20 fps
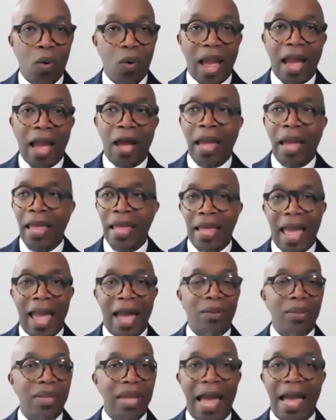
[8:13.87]

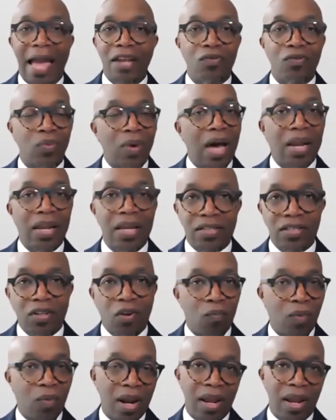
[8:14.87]
how the hydraulics are
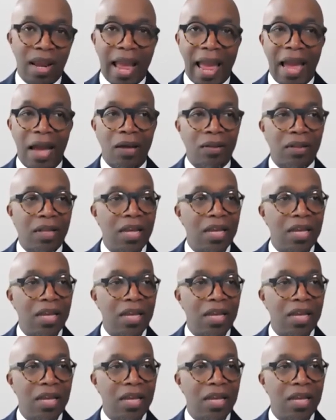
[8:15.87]
running, how